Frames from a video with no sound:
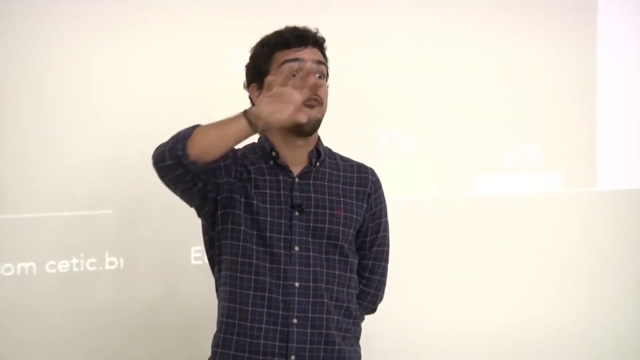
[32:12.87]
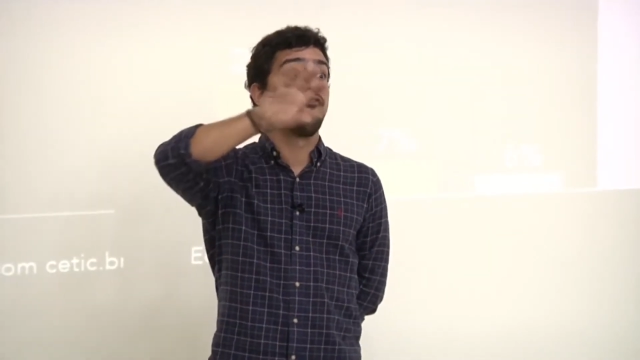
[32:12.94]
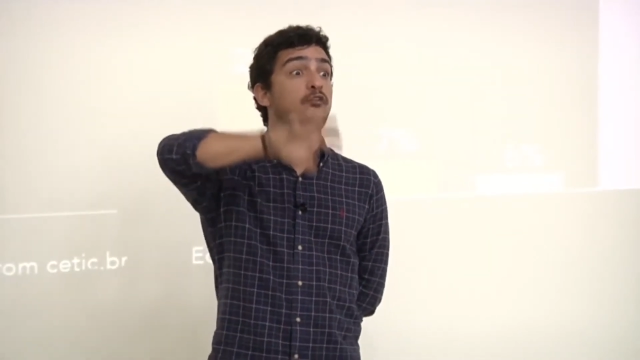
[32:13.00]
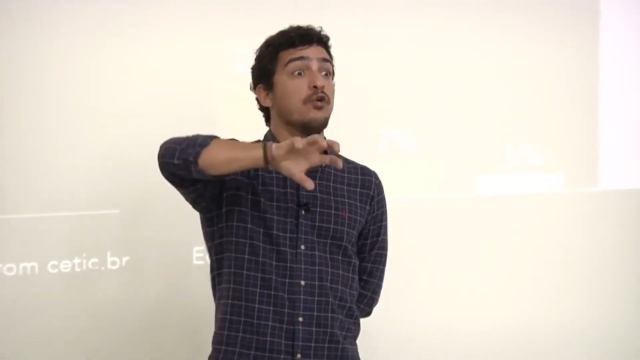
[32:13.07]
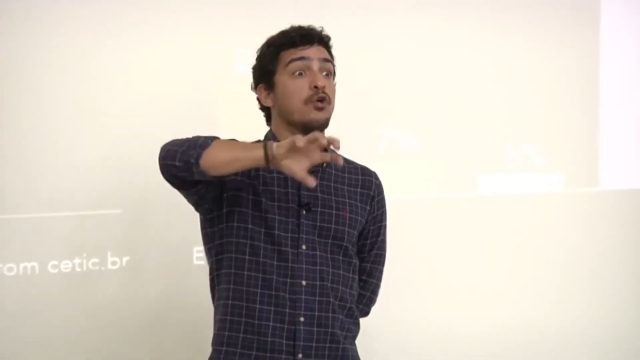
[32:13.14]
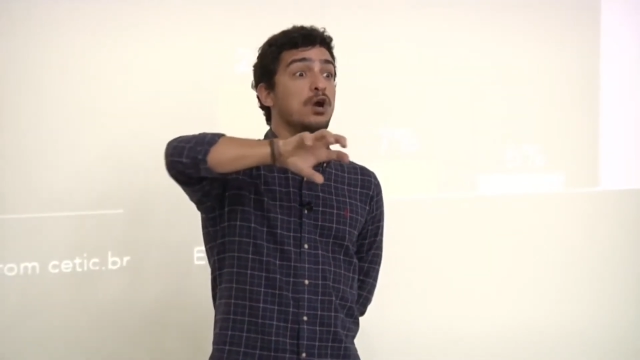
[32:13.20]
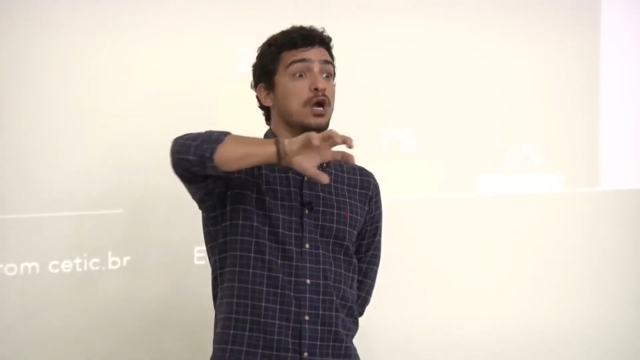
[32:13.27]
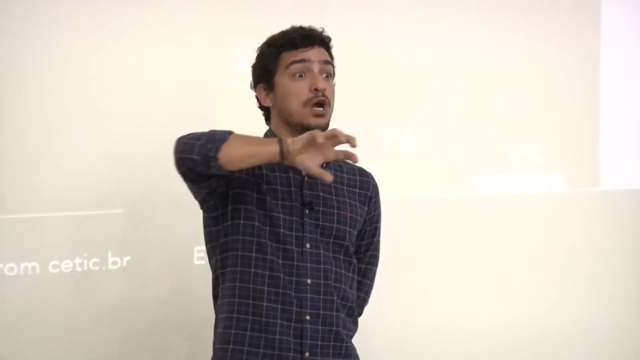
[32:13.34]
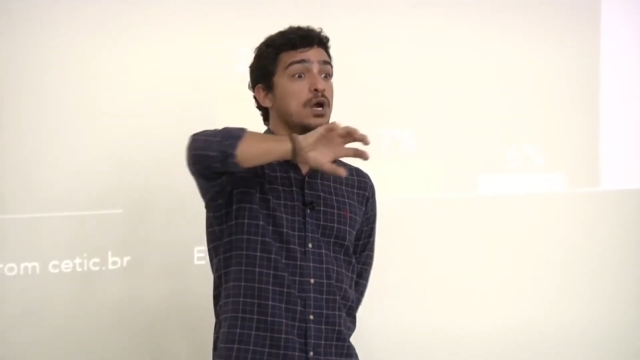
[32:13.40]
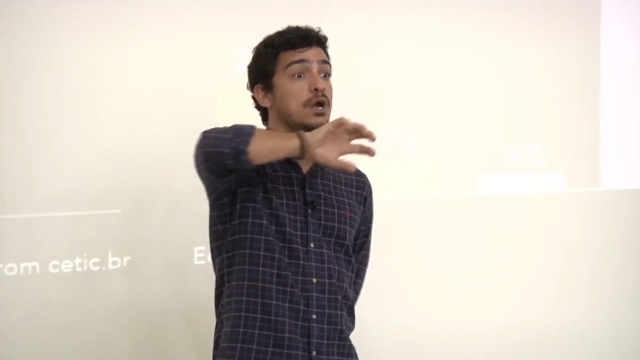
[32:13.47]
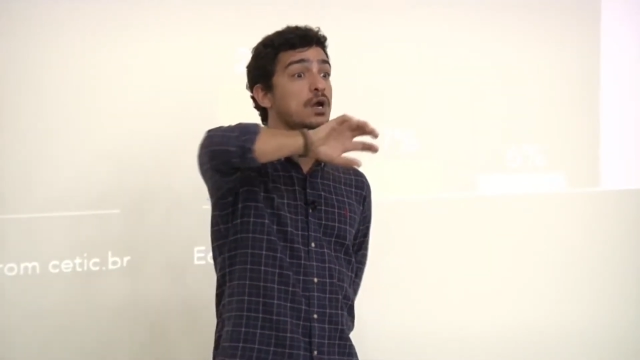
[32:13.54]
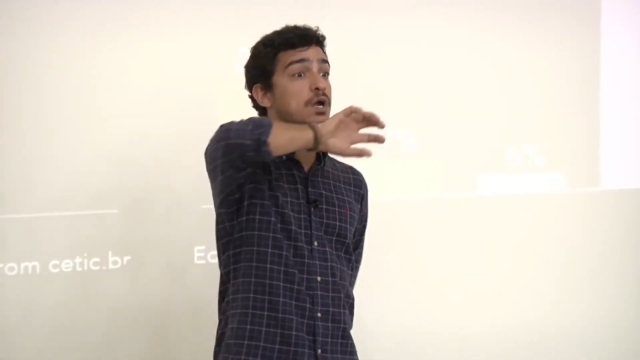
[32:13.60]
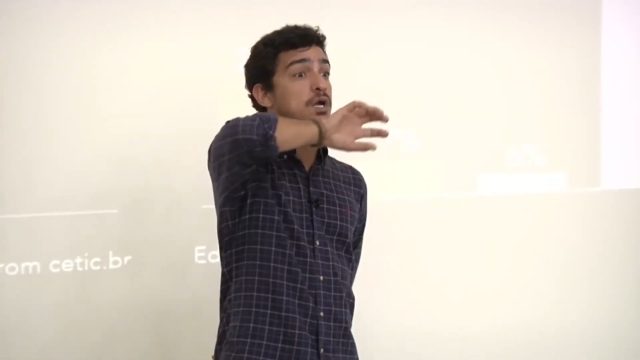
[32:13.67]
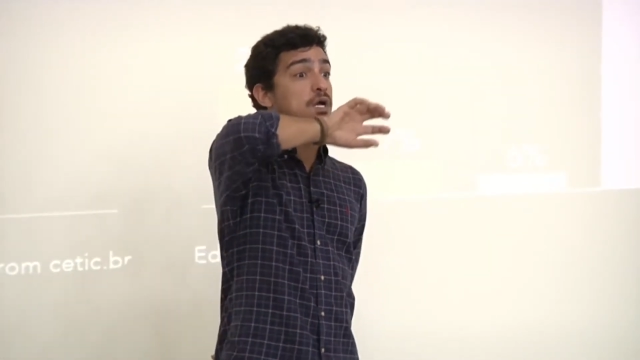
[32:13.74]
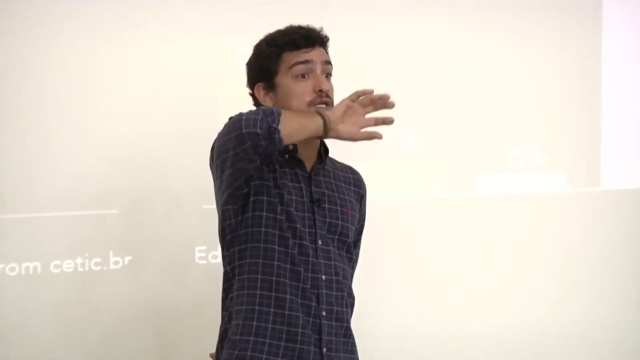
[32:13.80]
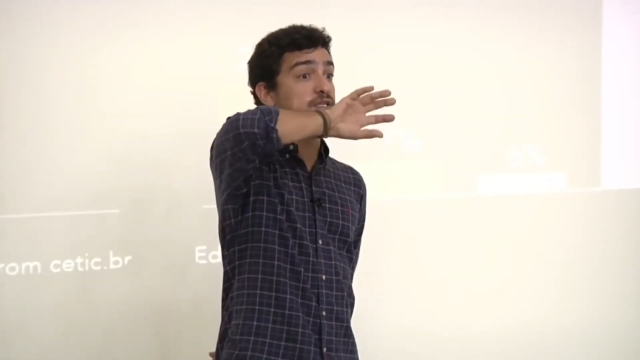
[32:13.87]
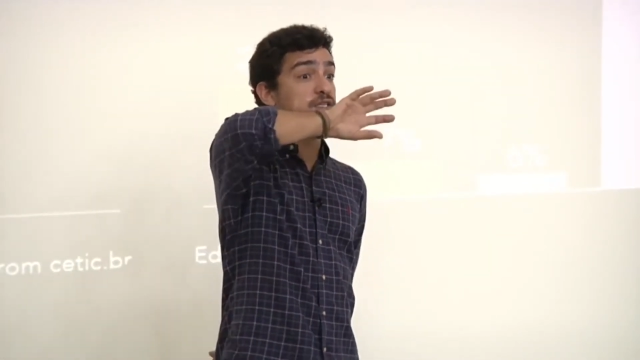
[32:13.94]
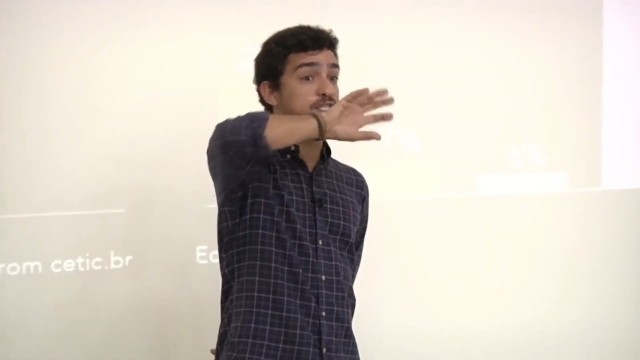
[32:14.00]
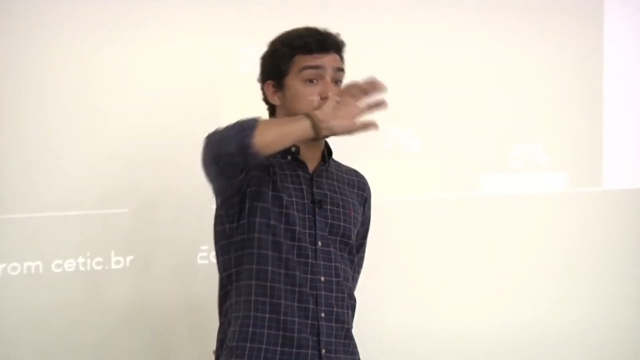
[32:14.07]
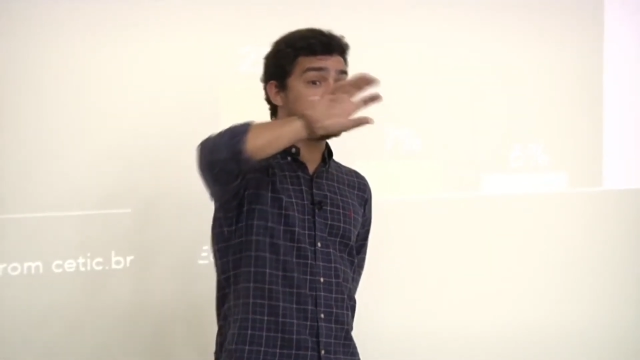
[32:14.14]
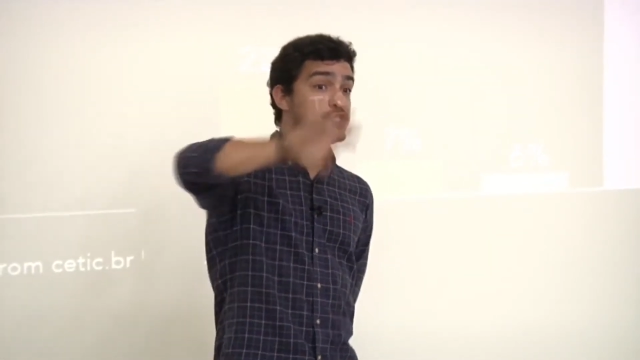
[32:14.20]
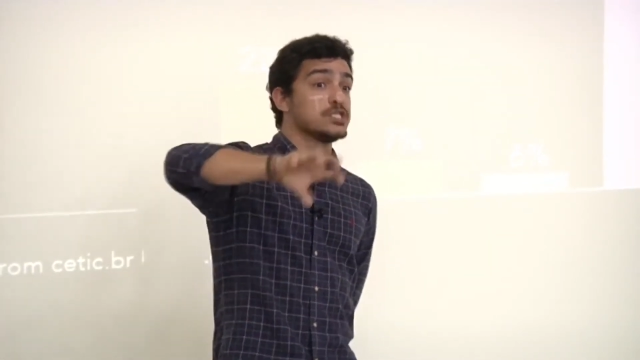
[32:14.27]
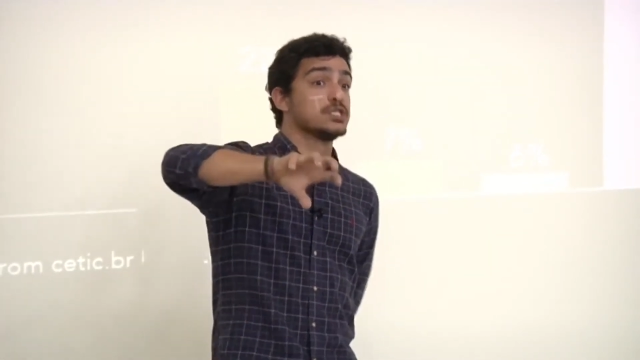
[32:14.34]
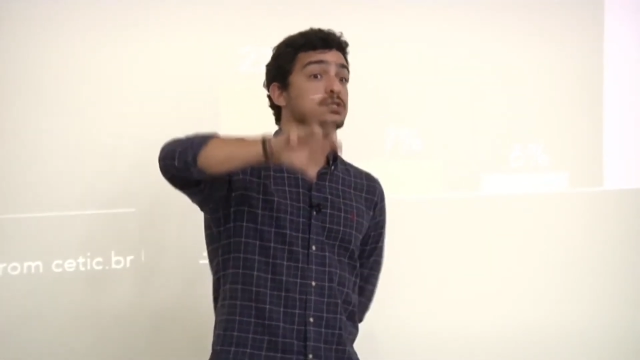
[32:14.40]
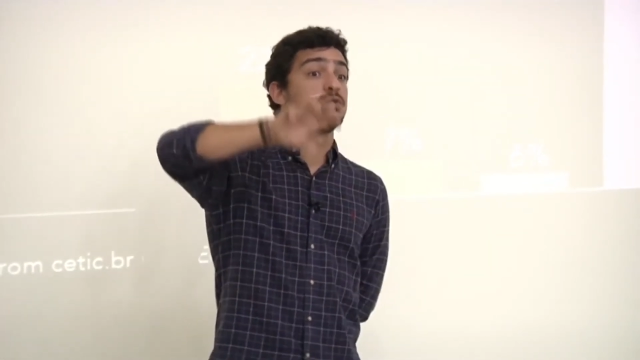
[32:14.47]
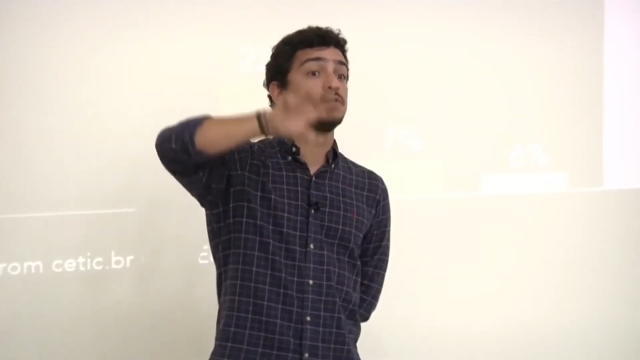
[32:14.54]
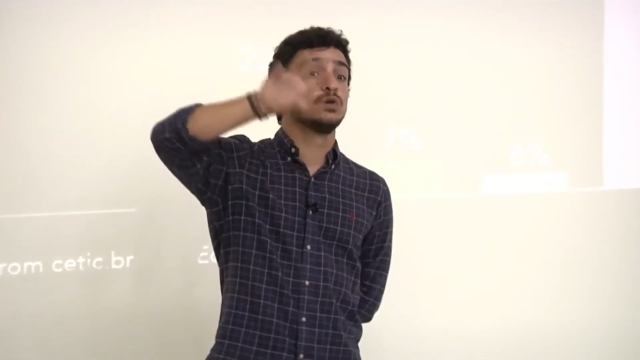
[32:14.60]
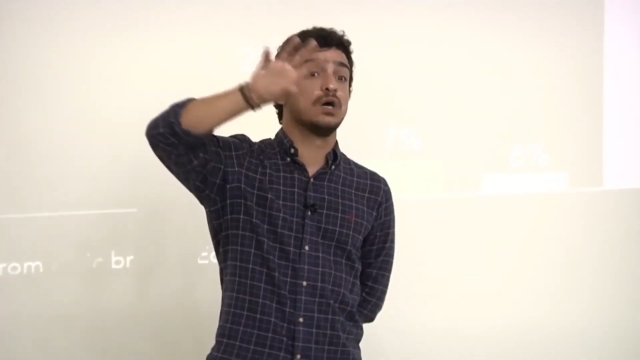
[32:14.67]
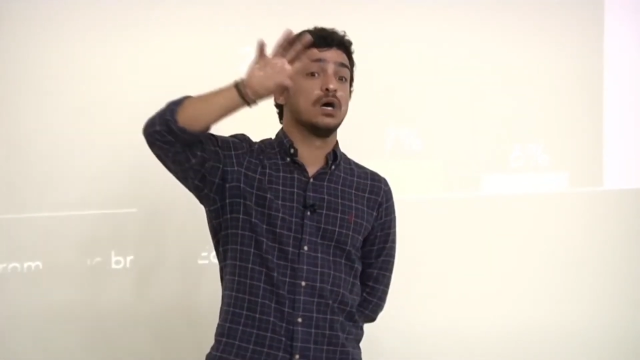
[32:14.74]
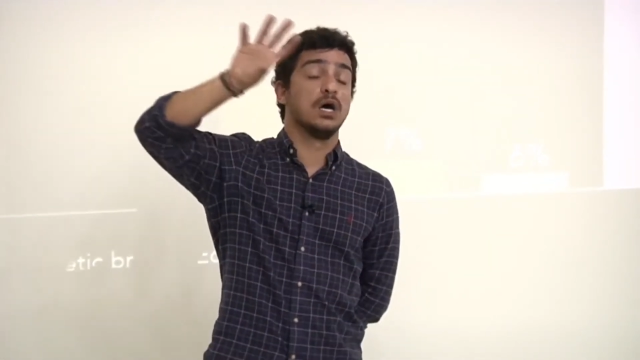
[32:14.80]
for
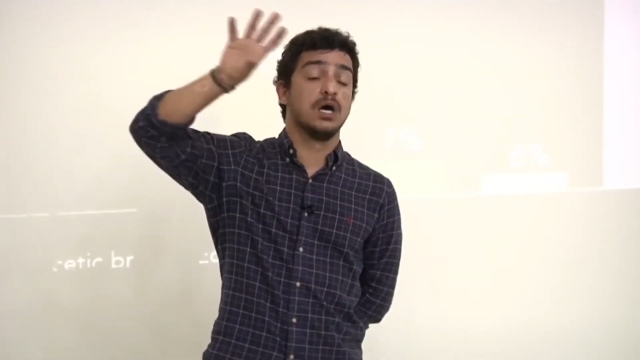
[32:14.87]
digital